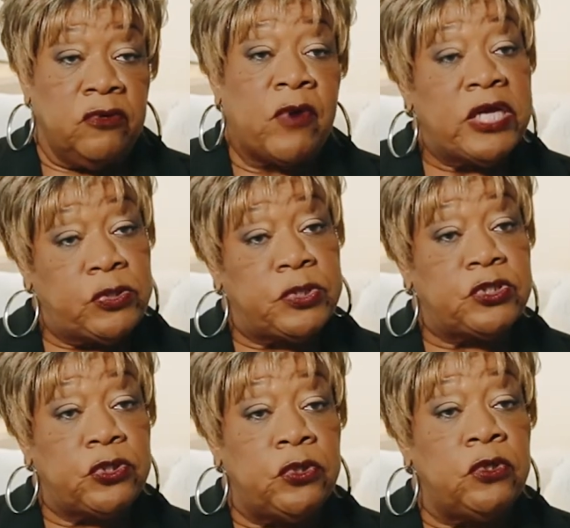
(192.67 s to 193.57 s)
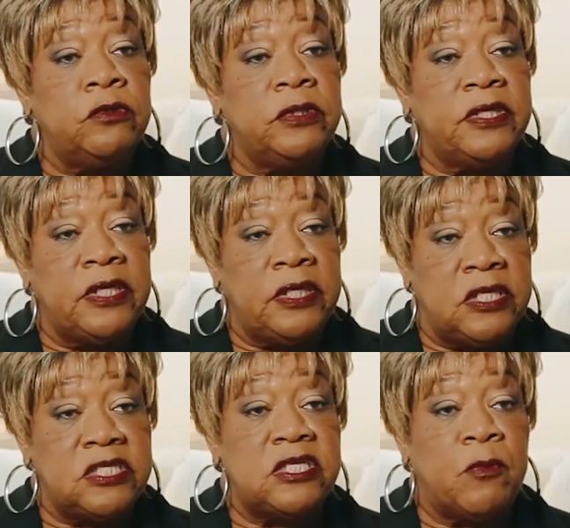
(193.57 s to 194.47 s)
graduate school
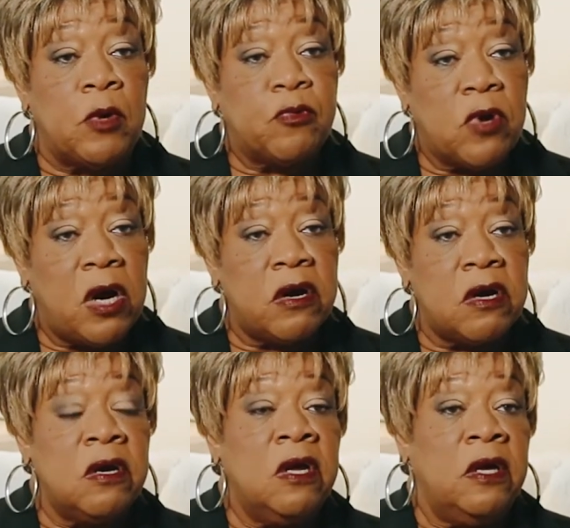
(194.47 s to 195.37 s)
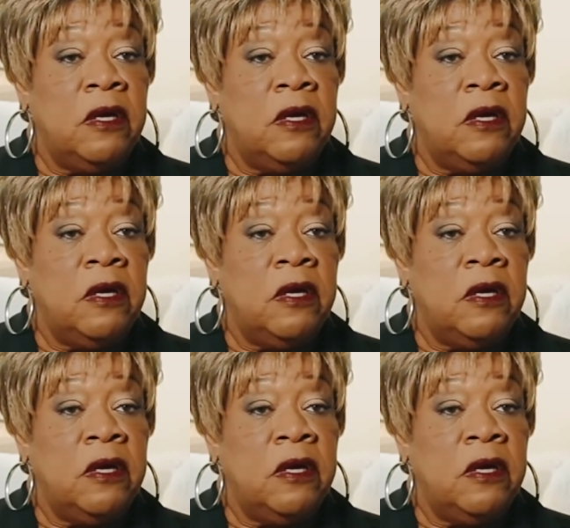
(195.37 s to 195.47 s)
in the summer prior,